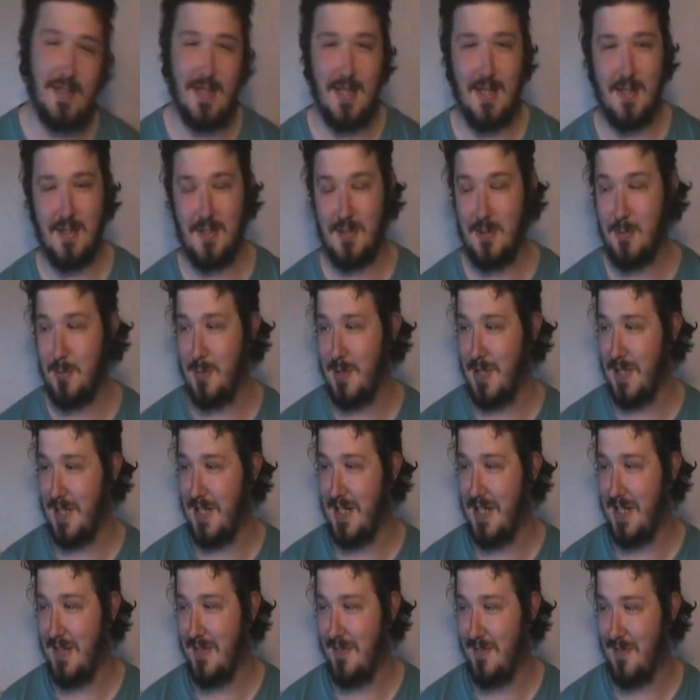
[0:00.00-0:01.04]
I'll stop being an
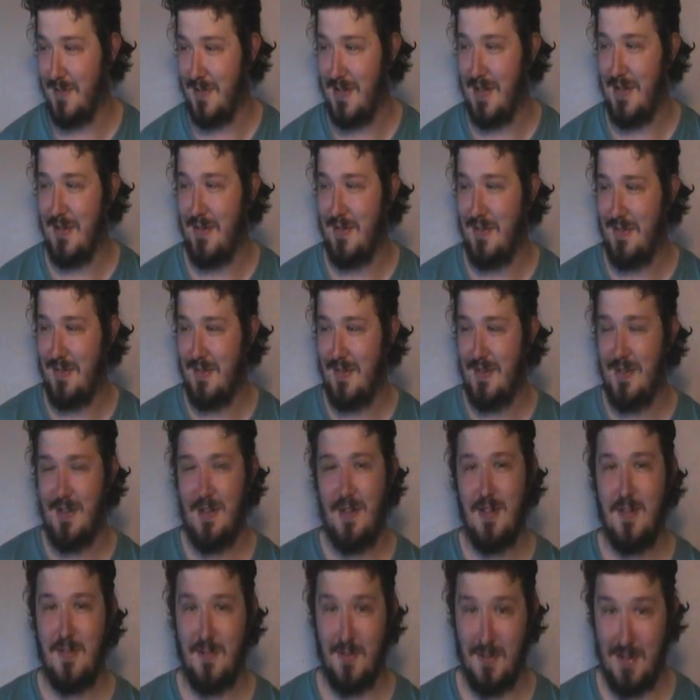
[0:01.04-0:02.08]
idiot for
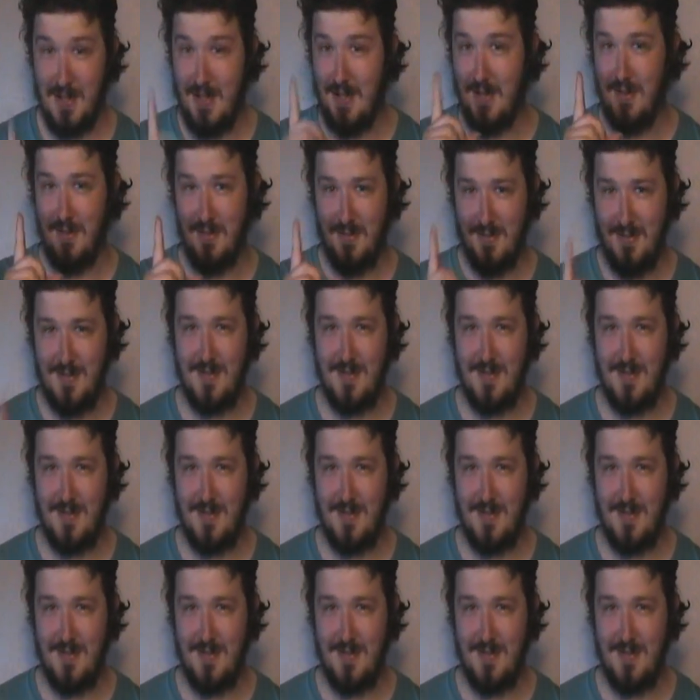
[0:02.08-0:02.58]
now.